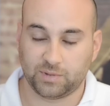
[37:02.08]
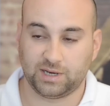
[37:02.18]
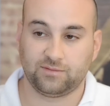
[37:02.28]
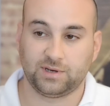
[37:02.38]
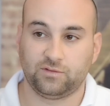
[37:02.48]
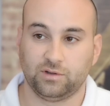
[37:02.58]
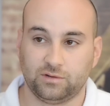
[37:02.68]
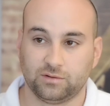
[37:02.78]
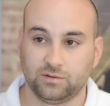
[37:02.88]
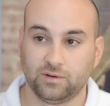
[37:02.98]
But even if you
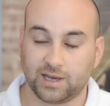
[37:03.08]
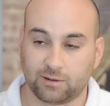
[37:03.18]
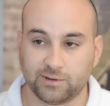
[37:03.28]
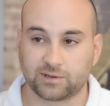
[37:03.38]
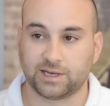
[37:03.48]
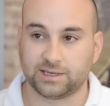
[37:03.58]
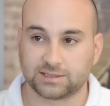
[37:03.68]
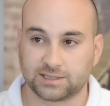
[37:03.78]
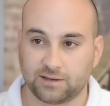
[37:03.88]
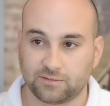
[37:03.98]
do, our wheel cleaner is
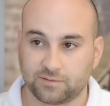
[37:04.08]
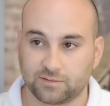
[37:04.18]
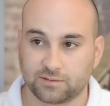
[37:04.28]
safe.